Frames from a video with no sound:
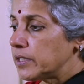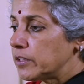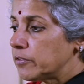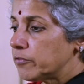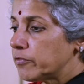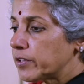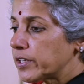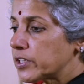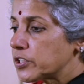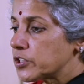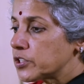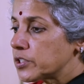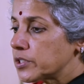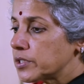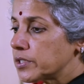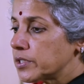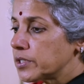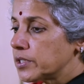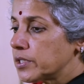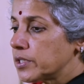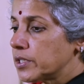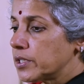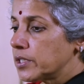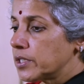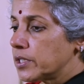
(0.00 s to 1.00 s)
B infection.
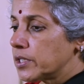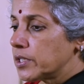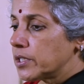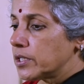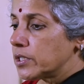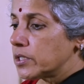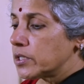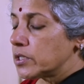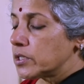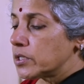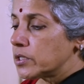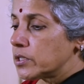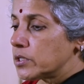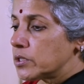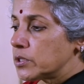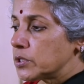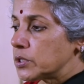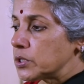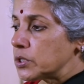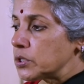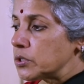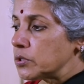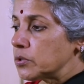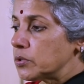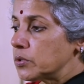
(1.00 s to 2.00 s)

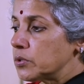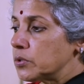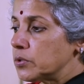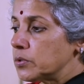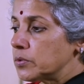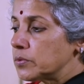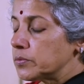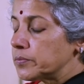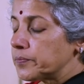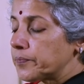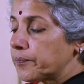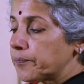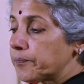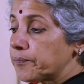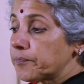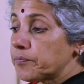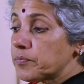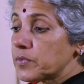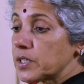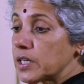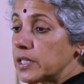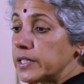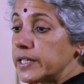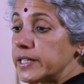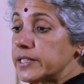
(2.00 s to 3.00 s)
So
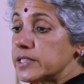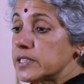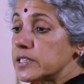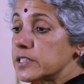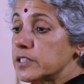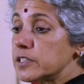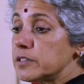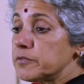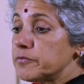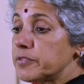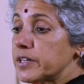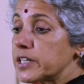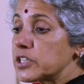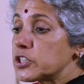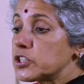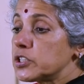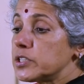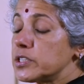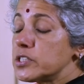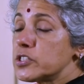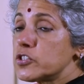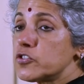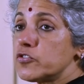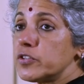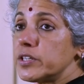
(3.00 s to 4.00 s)
latent
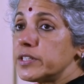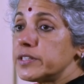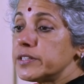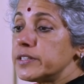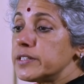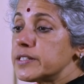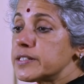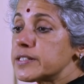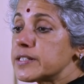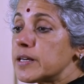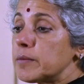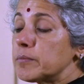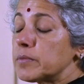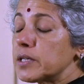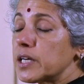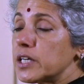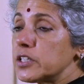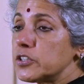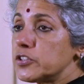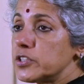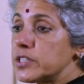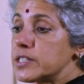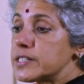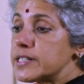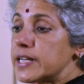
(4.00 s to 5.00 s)
infection is treated in some
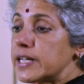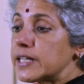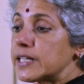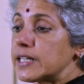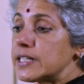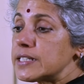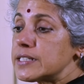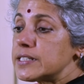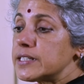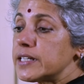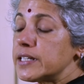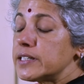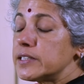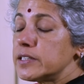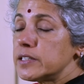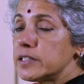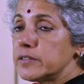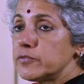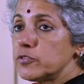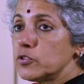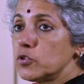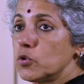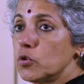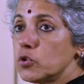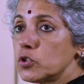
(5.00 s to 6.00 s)
countries, like I said,
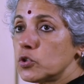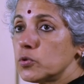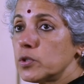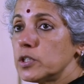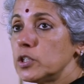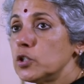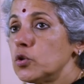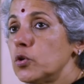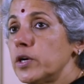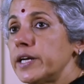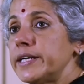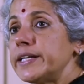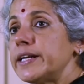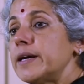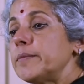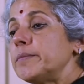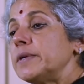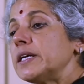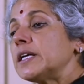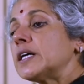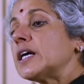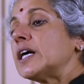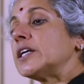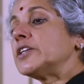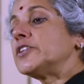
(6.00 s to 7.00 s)
if you go to a low
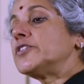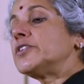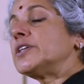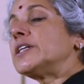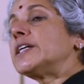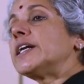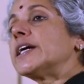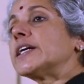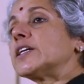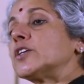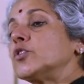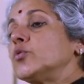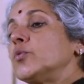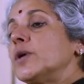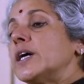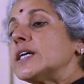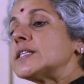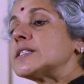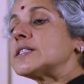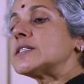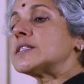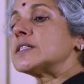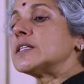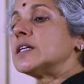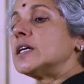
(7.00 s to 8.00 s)
endemic country like U
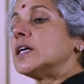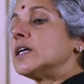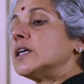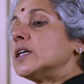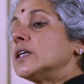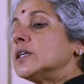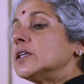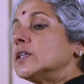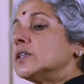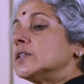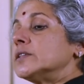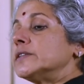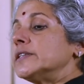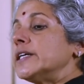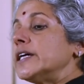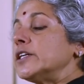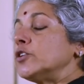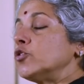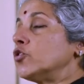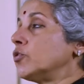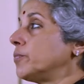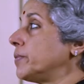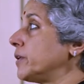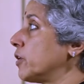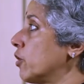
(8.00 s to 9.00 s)
S, then
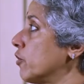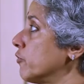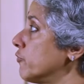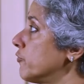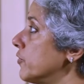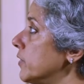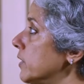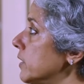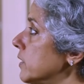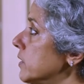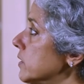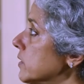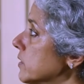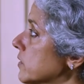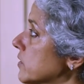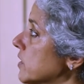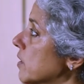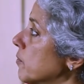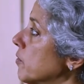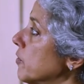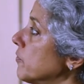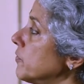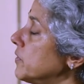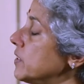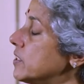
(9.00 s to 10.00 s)
you will be offered
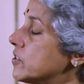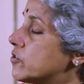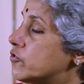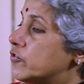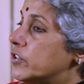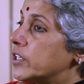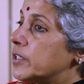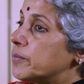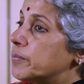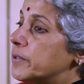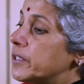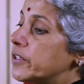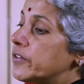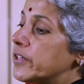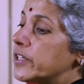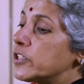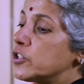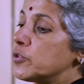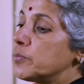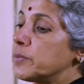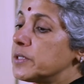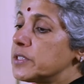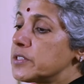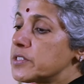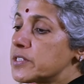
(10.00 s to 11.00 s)
some of these treatment
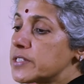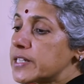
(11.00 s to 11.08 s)
regimens.